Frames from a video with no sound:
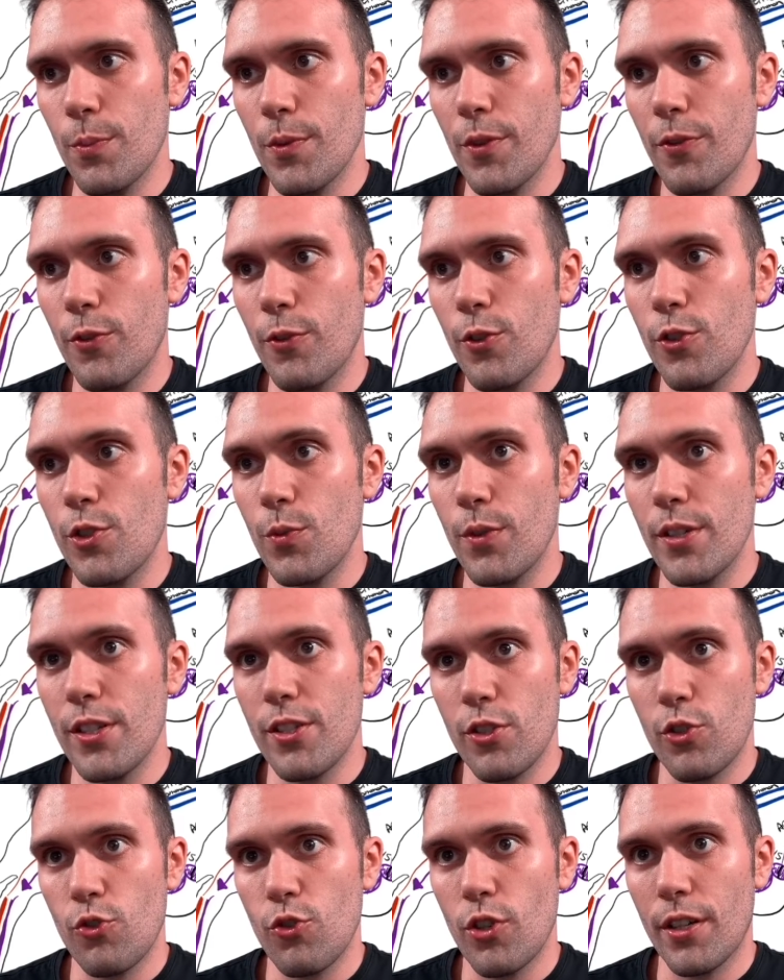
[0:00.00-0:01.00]
The first one is
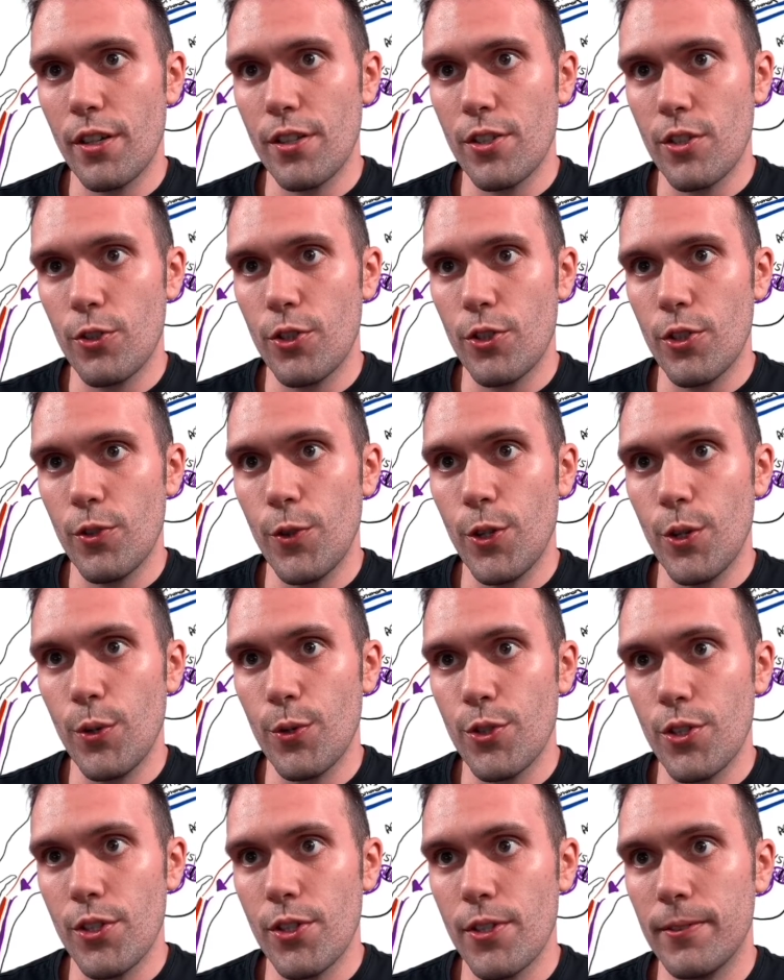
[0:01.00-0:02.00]
the truncus
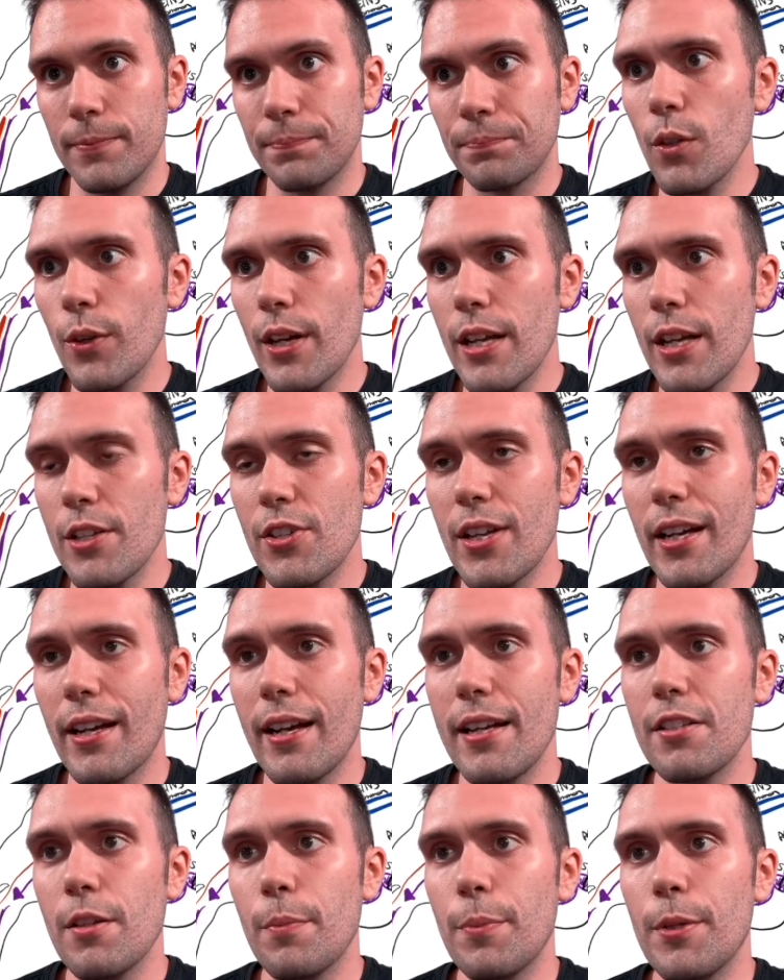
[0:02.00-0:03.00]
arteriosus. Okay, so that
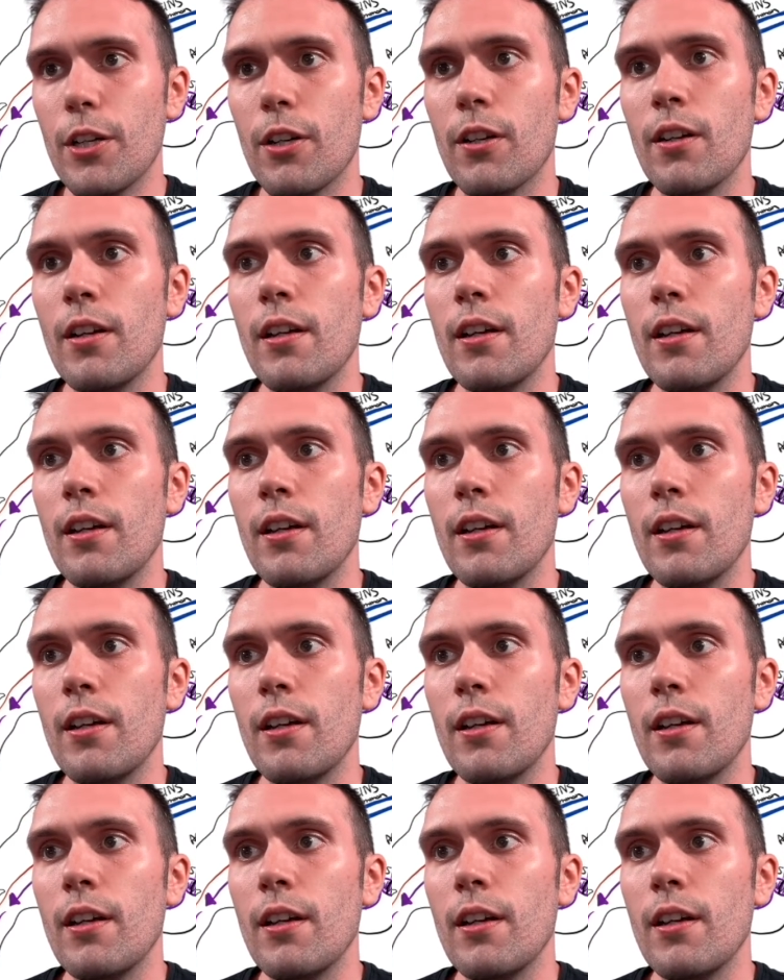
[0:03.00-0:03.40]
guy's up here.